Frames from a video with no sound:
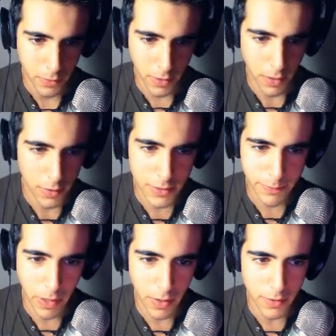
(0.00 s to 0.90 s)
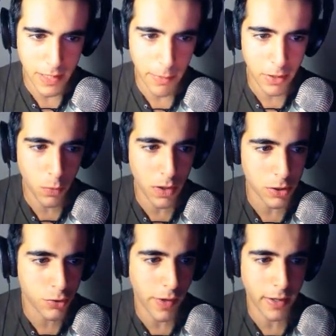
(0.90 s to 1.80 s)
Look at all these bottles. I bet you were
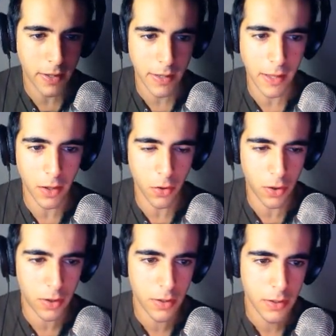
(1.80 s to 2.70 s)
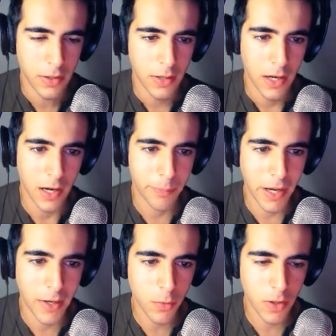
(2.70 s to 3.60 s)
a drunk, Eleanor. I
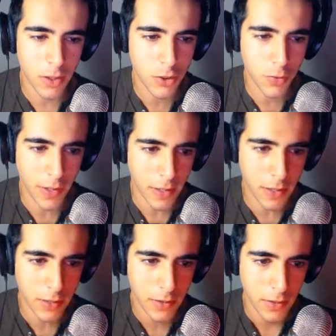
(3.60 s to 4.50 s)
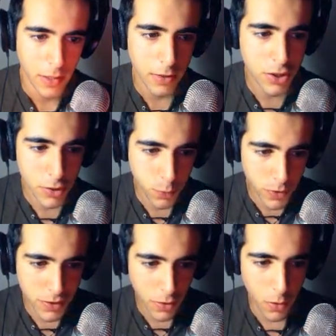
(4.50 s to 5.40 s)
bet you were a drunk. He just
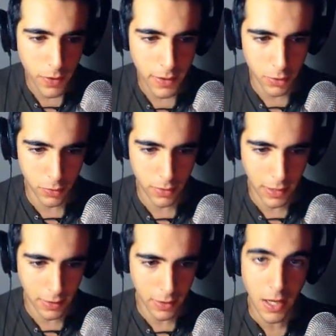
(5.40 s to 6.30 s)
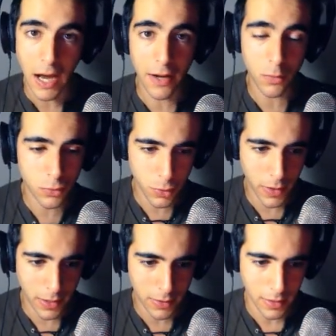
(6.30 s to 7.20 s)
wasn't going. You, you like, I don't
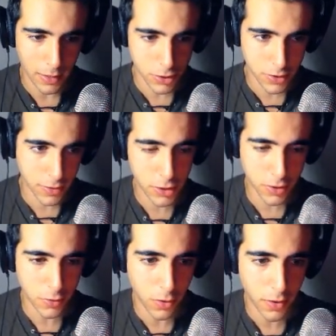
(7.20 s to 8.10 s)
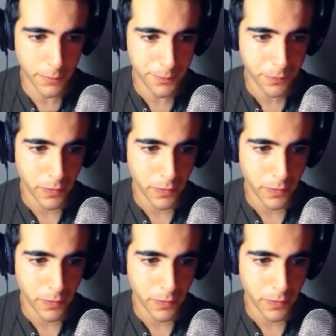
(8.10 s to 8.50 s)
do anything. I just touch the door,